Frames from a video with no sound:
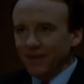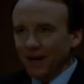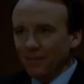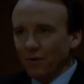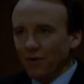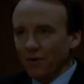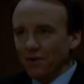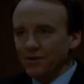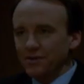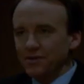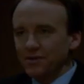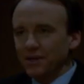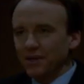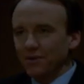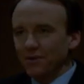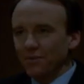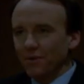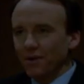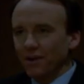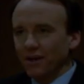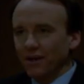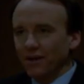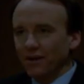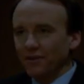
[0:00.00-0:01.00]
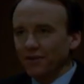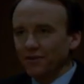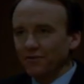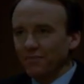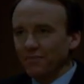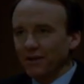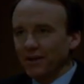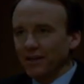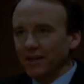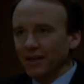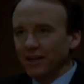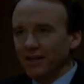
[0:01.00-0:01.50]
I'm more interested in where the hell you've
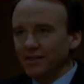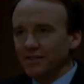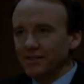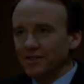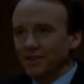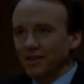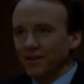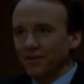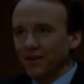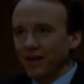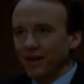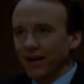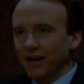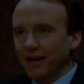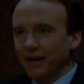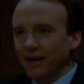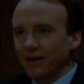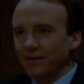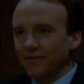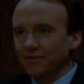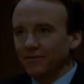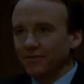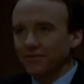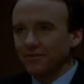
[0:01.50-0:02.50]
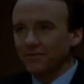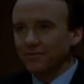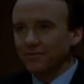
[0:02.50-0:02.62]
been the last year and a half.